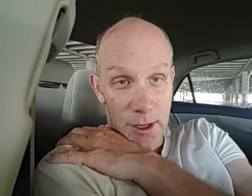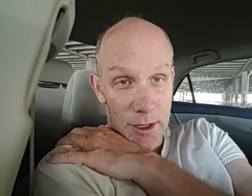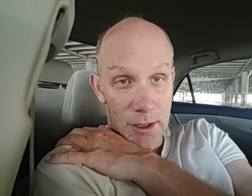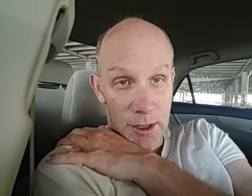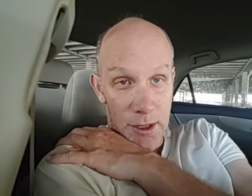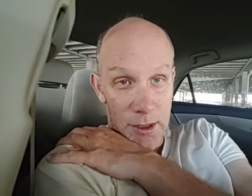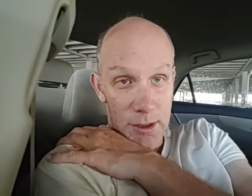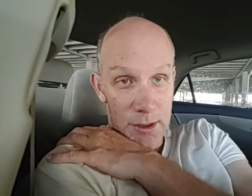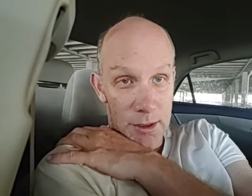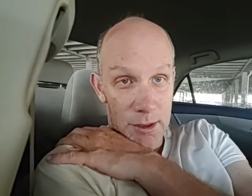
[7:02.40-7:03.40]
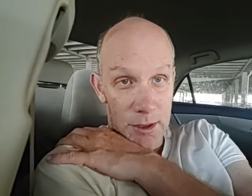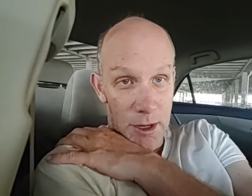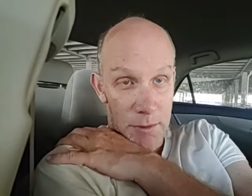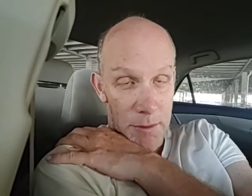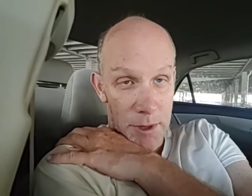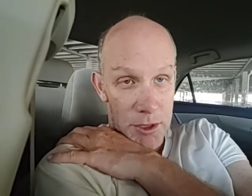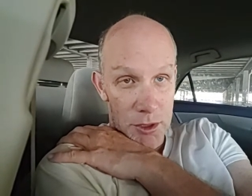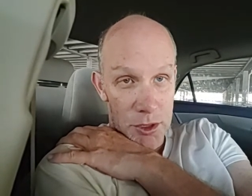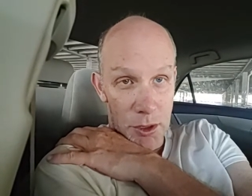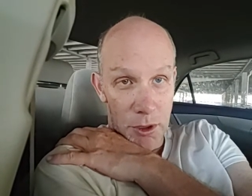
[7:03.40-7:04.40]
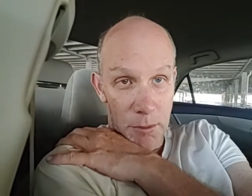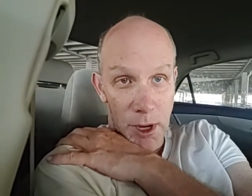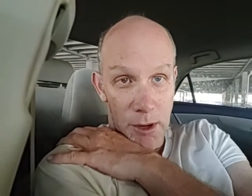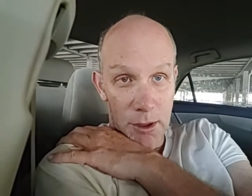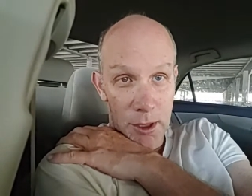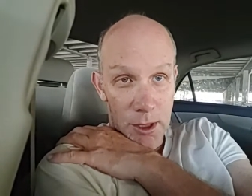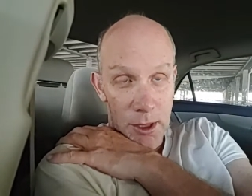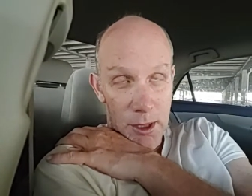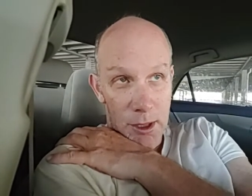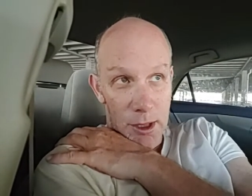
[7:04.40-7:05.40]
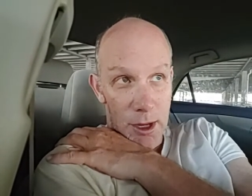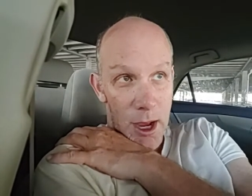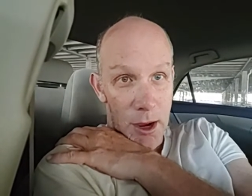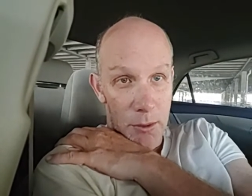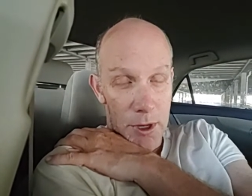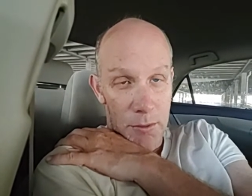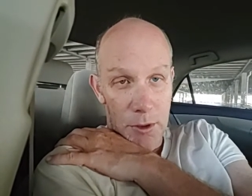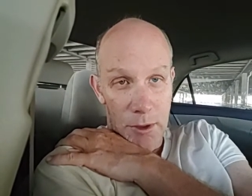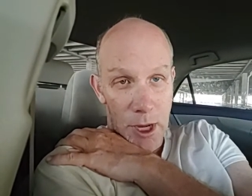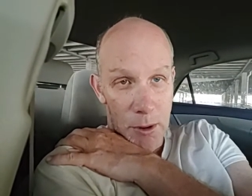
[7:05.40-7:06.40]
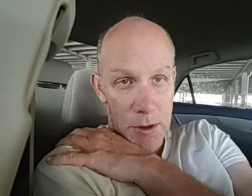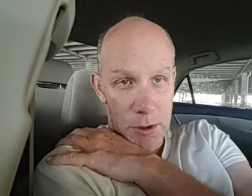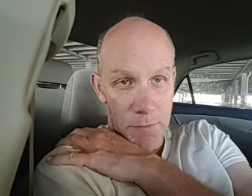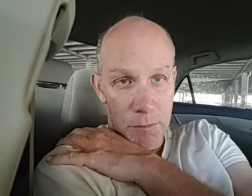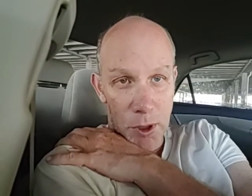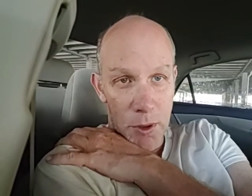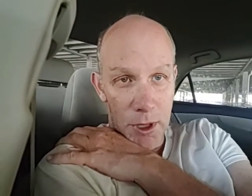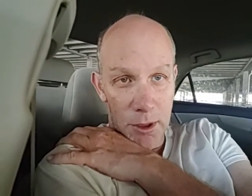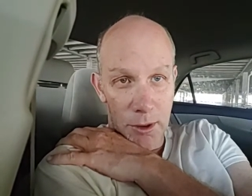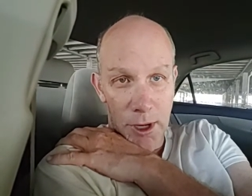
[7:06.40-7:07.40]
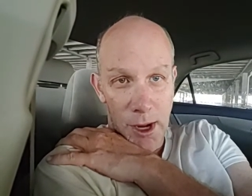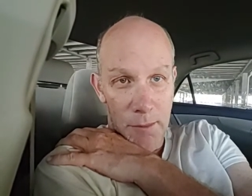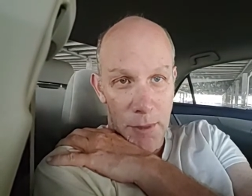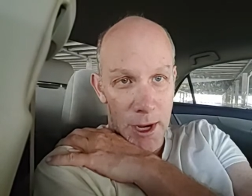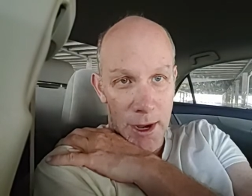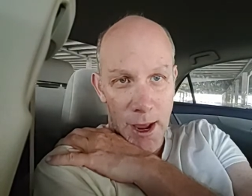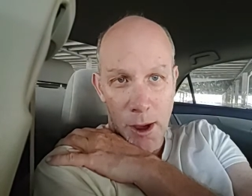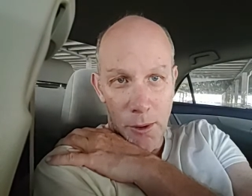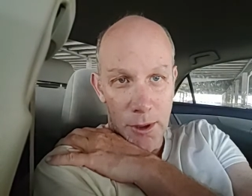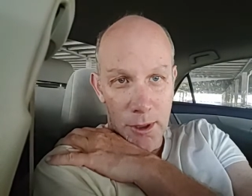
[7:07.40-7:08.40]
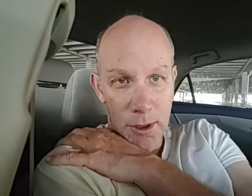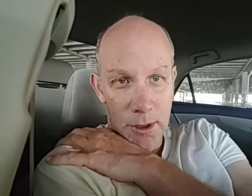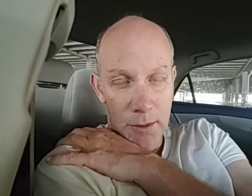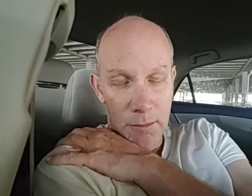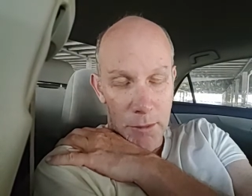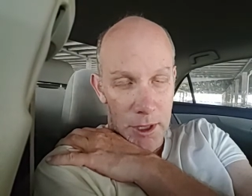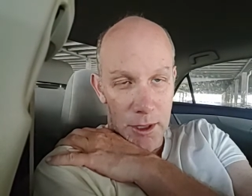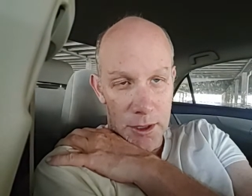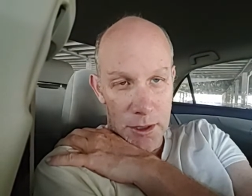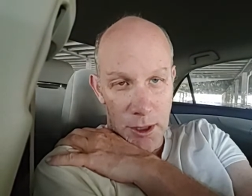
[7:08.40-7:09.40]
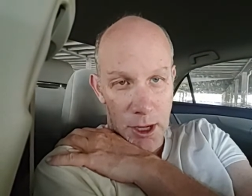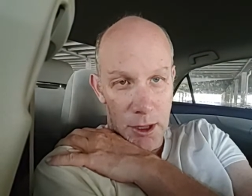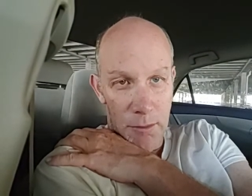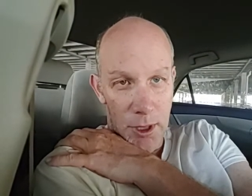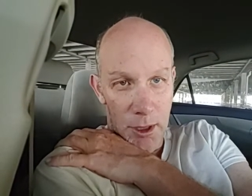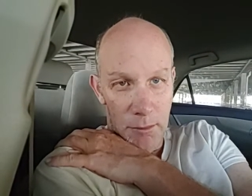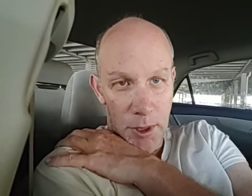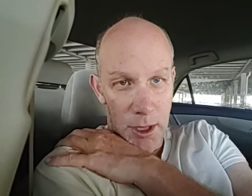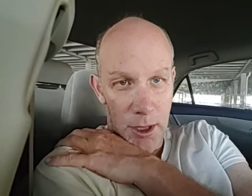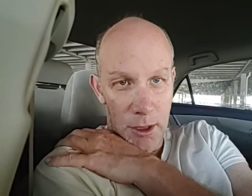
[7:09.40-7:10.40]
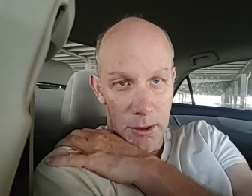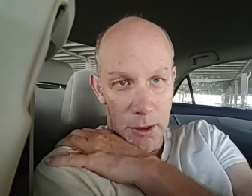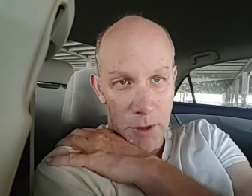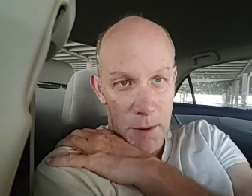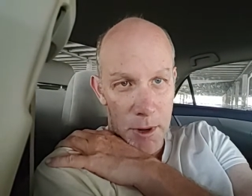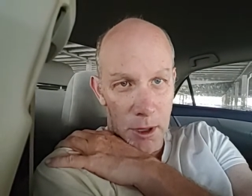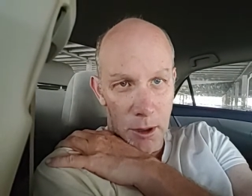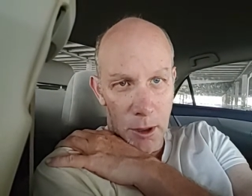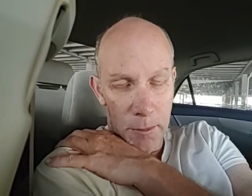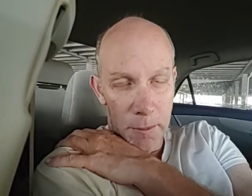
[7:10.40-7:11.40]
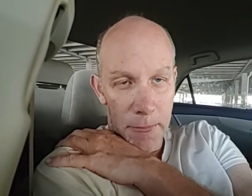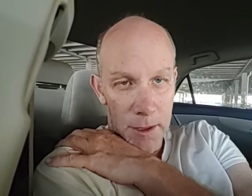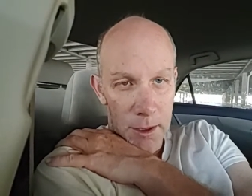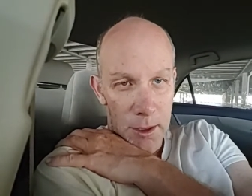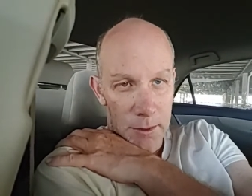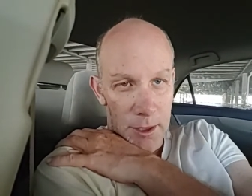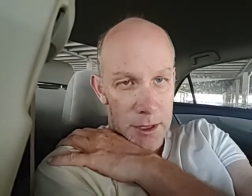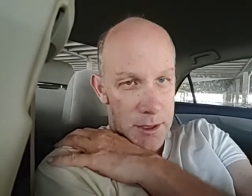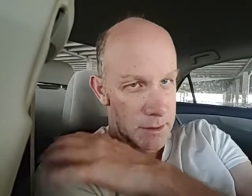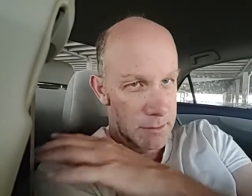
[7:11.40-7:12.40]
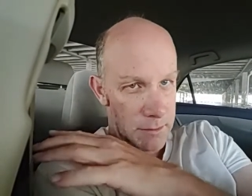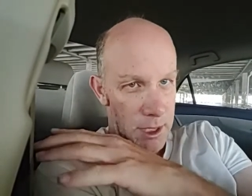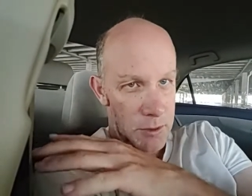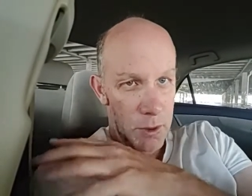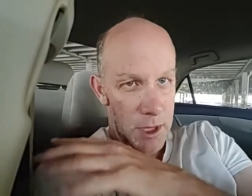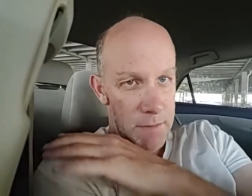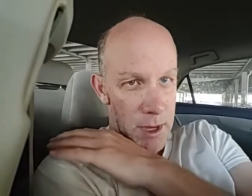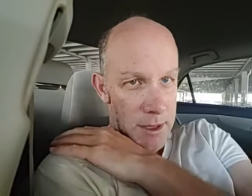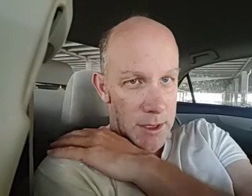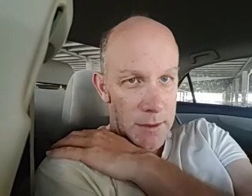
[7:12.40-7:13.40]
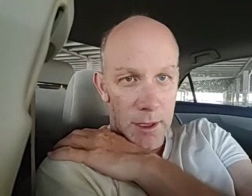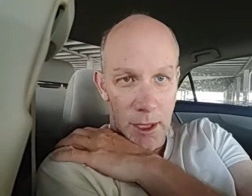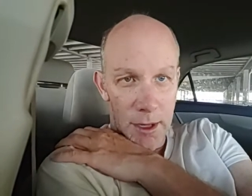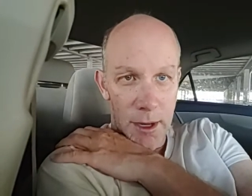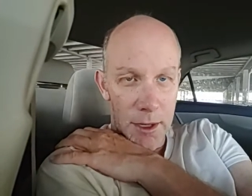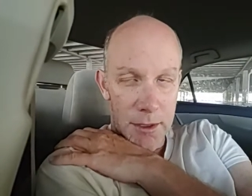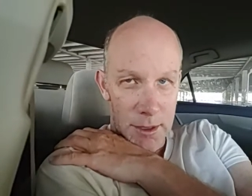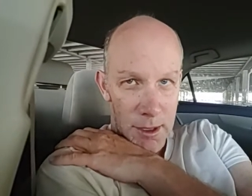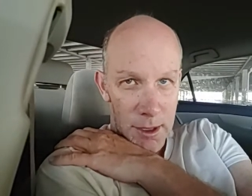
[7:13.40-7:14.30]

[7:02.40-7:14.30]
that uh, he he makes a joke about uh, how he would how he would have broken her in by now, meaning his daughter, meaning by anally raping her. That's that's what he meant in the context.